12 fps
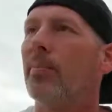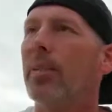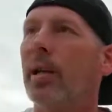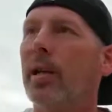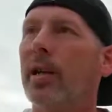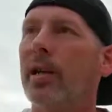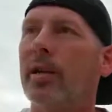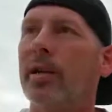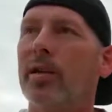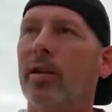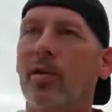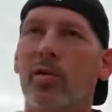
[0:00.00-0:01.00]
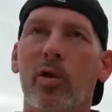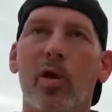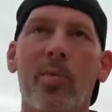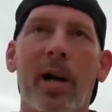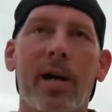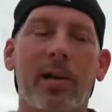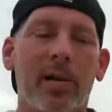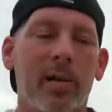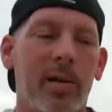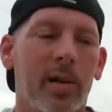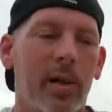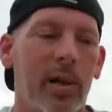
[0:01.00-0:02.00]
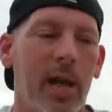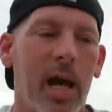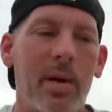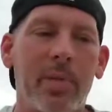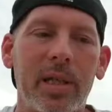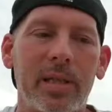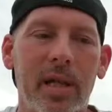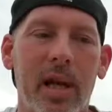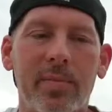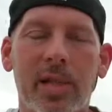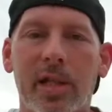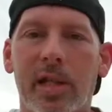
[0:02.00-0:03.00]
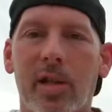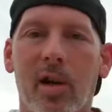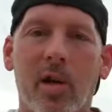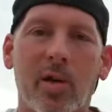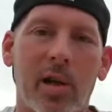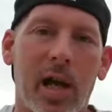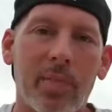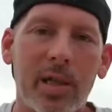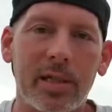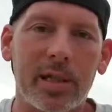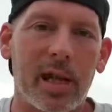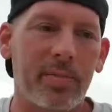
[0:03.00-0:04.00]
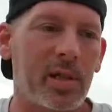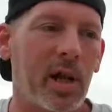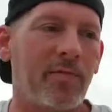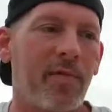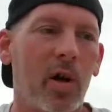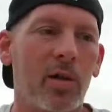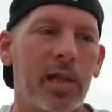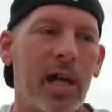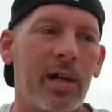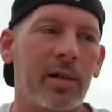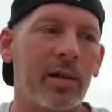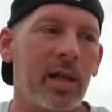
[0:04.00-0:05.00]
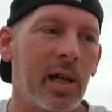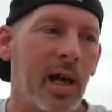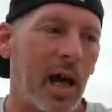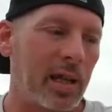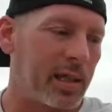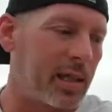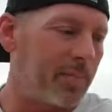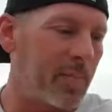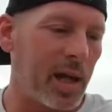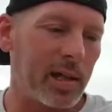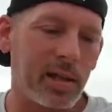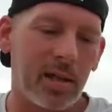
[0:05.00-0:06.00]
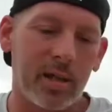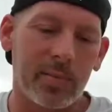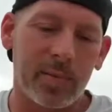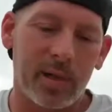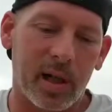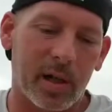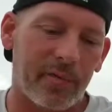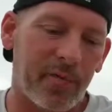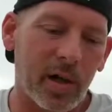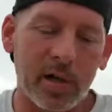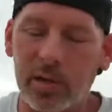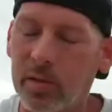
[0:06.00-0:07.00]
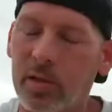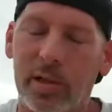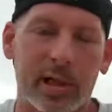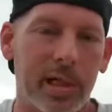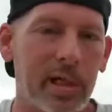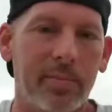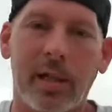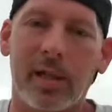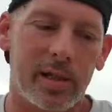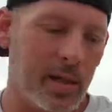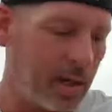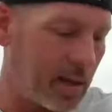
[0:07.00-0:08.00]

But no matter how many times I get hurt, how many times I fall down, I get back up and I fucking do it again, man.